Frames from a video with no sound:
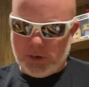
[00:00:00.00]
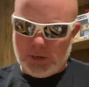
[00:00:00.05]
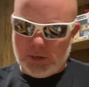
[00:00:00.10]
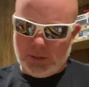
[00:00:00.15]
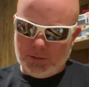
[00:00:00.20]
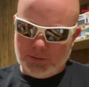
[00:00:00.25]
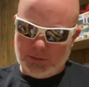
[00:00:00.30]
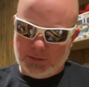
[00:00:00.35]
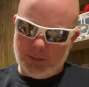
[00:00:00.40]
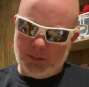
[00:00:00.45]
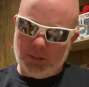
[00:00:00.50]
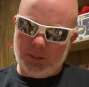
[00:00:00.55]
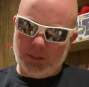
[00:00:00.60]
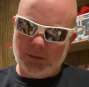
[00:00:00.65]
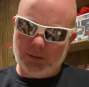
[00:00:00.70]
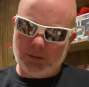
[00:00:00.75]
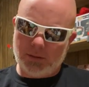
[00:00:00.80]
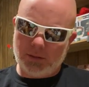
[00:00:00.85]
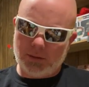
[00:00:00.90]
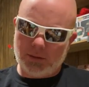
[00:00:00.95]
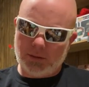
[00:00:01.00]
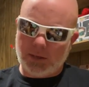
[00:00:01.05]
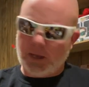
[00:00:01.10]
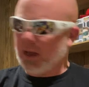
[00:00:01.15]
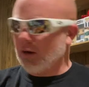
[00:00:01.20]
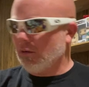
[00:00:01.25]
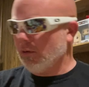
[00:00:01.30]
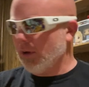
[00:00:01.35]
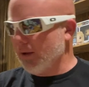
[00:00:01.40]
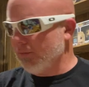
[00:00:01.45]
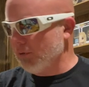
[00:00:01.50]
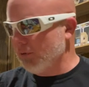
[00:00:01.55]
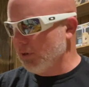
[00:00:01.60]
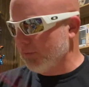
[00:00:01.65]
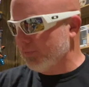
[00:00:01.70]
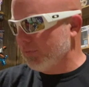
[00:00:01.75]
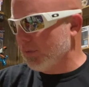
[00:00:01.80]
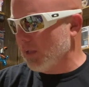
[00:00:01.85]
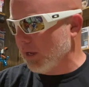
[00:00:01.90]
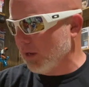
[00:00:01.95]
right, let's see. I don't have
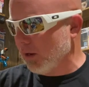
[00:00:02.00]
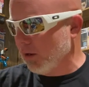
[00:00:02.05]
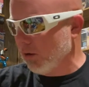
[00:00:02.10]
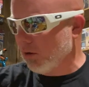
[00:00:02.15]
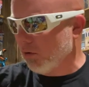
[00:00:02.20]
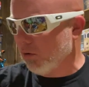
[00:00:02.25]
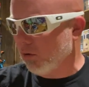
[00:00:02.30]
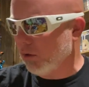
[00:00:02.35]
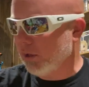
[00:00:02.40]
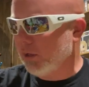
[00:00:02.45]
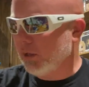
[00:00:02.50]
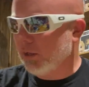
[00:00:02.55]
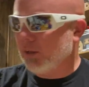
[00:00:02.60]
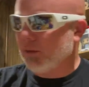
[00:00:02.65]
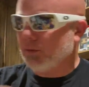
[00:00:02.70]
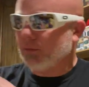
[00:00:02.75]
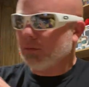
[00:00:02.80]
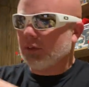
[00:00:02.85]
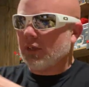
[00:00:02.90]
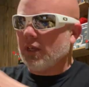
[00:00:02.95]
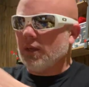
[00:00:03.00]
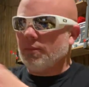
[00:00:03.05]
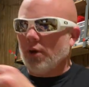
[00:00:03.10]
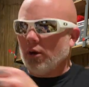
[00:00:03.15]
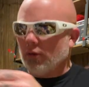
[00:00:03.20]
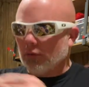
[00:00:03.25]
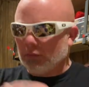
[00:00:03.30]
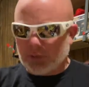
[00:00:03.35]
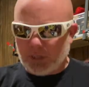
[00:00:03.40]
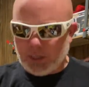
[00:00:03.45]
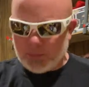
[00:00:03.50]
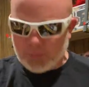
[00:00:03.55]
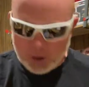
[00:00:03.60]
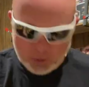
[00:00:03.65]
enough thing. Hold on. Keep on. Keep